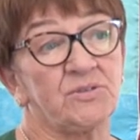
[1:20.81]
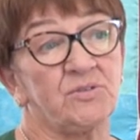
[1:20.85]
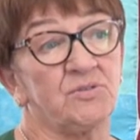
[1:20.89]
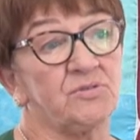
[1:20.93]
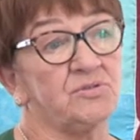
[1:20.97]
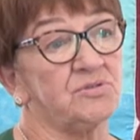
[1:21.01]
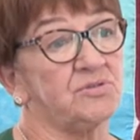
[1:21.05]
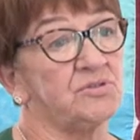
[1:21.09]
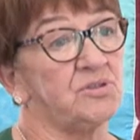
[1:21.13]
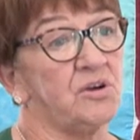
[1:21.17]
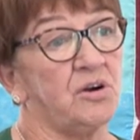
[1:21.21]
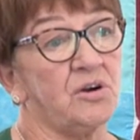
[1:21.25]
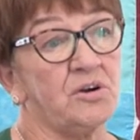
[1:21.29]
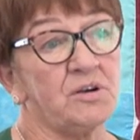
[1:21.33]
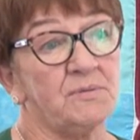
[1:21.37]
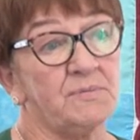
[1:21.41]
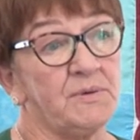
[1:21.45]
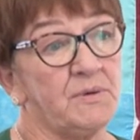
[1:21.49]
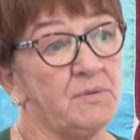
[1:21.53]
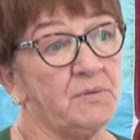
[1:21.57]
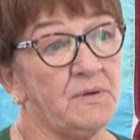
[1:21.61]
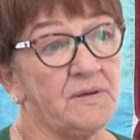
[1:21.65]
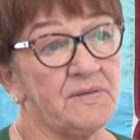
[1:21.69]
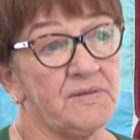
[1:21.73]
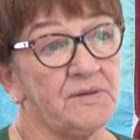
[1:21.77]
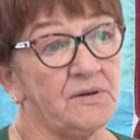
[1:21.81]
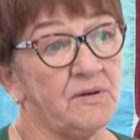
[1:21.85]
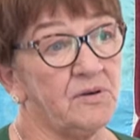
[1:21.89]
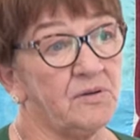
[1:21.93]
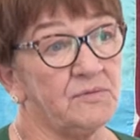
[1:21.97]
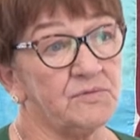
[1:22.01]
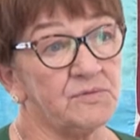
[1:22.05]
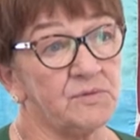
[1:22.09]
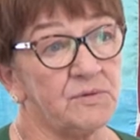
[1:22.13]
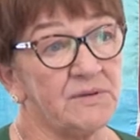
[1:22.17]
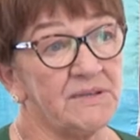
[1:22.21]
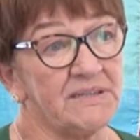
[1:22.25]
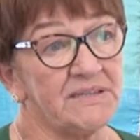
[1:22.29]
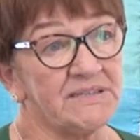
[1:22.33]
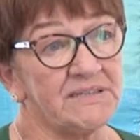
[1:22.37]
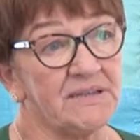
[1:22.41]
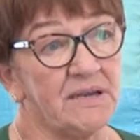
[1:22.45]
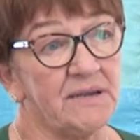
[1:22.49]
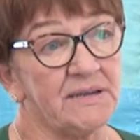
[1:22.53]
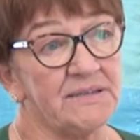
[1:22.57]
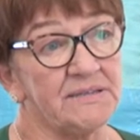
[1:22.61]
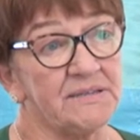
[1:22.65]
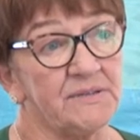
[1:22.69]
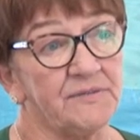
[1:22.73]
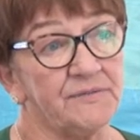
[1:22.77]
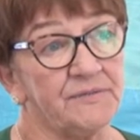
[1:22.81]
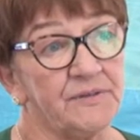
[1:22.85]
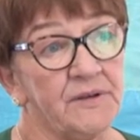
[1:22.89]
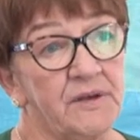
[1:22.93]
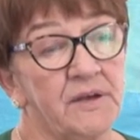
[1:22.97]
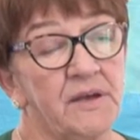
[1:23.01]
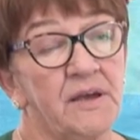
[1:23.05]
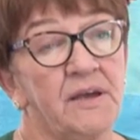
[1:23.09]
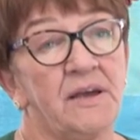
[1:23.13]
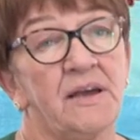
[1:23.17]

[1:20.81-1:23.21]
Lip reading: couldn't talk about what their loved one had died of.